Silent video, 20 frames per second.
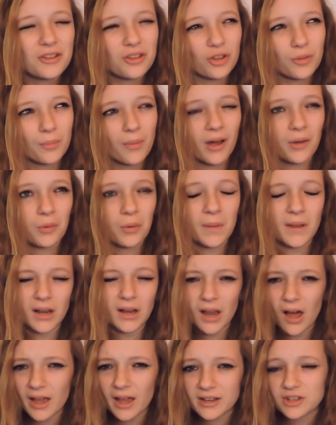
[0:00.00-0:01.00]
you might want the
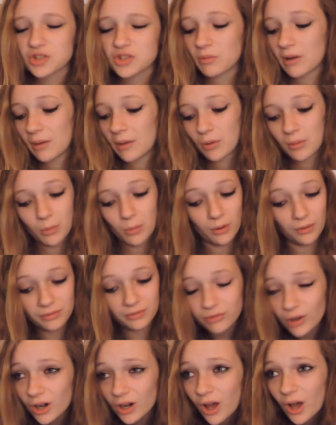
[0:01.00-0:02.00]
likes, you might want more
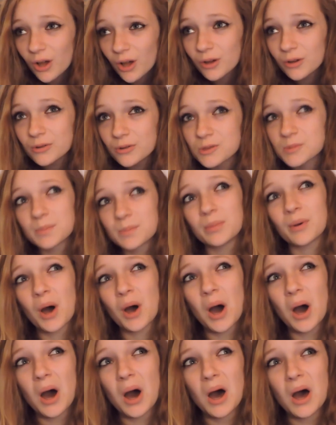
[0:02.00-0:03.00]
follows,
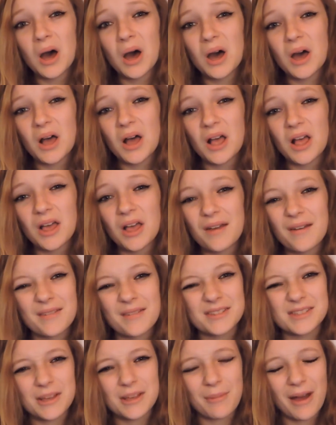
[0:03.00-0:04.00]
but
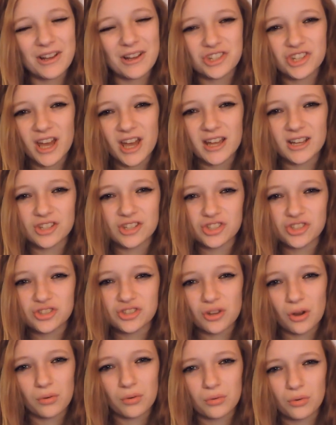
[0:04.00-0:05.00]
some hashtags
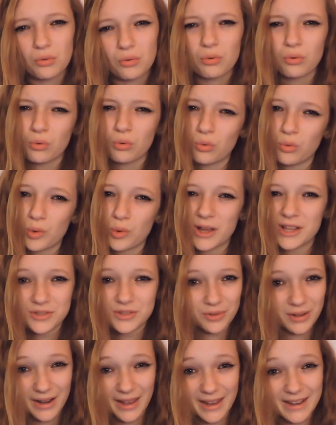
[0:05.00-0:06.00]
don't always
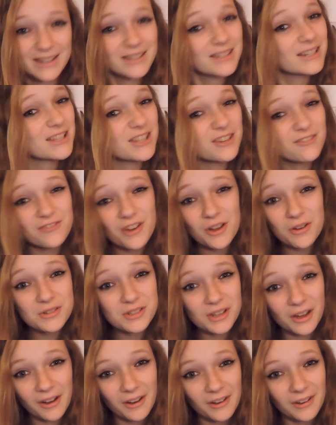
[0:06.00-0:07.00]
relate to the
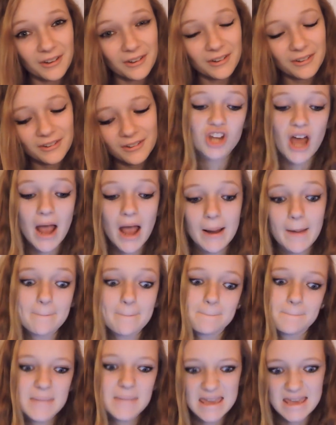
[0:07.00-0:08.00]
photo. Tag
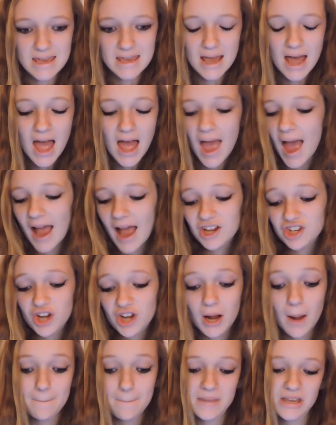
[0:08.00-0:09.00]
me,
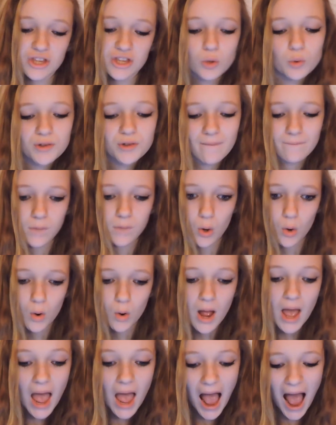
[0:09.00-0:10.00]
hashtag beautiful,
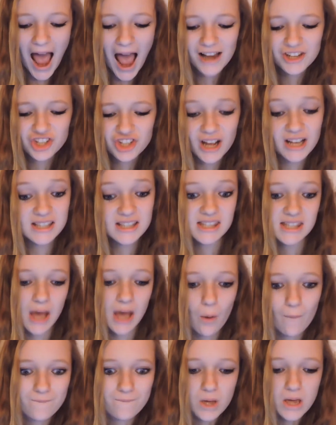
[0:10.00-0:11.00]
hashtag
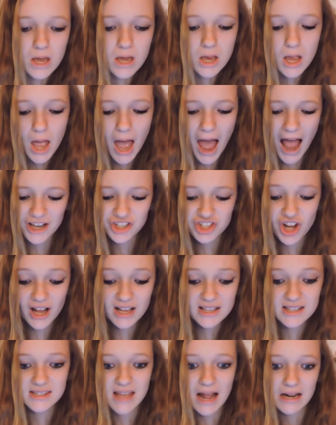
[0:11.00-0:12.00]
selfie, hashtag
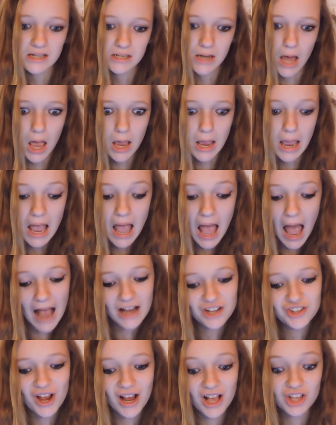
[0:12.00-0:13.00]
Saturday,
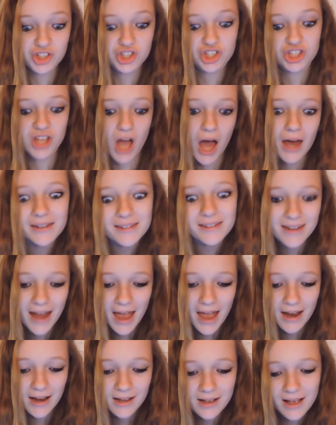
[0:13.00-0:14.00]
hashtag Sunday,
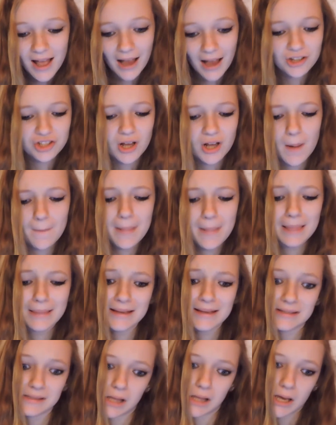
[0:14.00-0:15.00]
hashtag
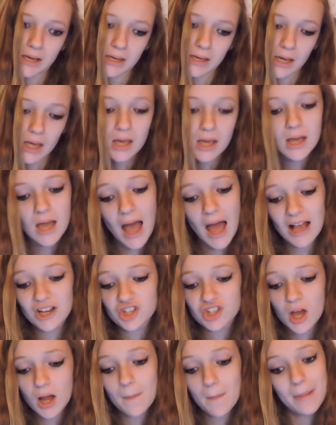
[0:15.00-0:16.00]
please like,
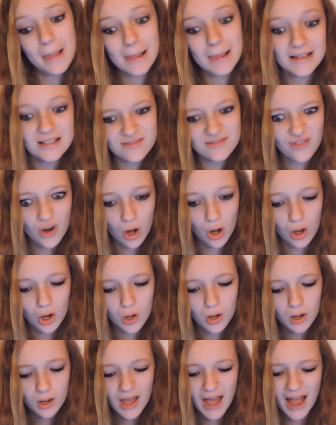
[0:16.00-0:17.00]
hashtag please follow,
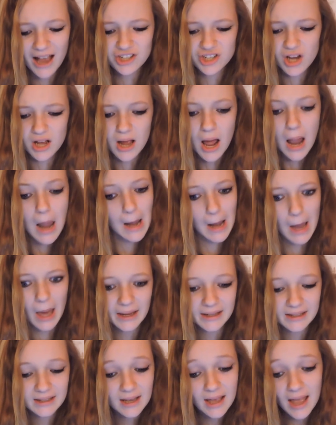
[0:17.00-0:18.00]
hashtag
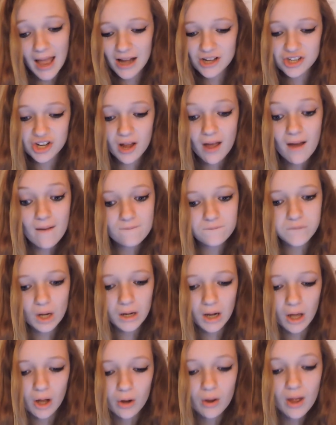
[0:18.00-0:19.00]
like, hashtag
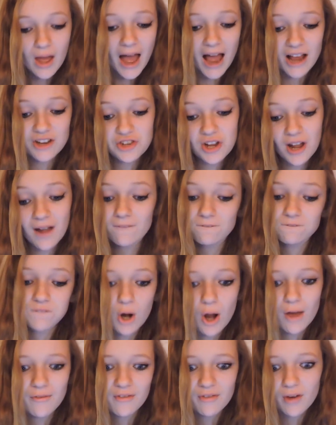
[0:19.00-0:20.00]
follow, hashtag
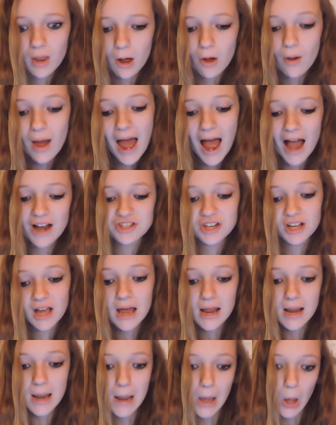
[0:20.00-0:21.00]
follow follow,
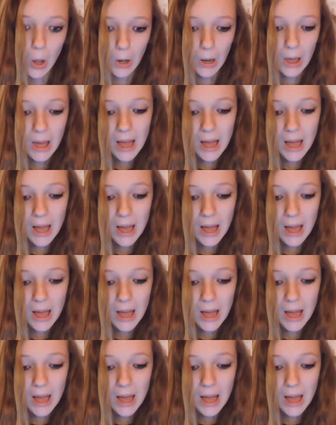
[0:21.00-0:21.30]
hashtag lol,